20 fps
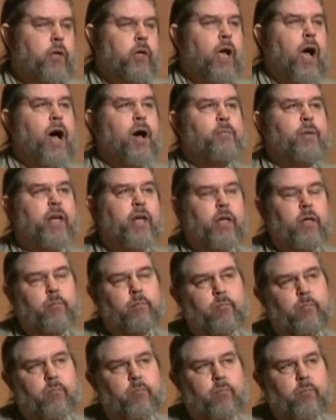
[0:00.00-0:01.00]
comedy,
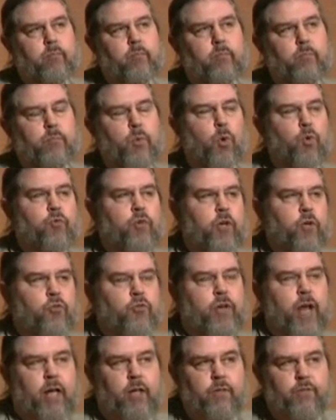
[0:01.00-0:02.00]

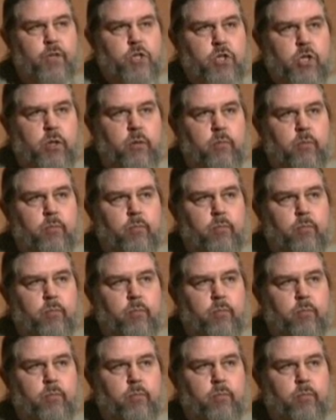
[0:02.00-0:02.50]
movies, television.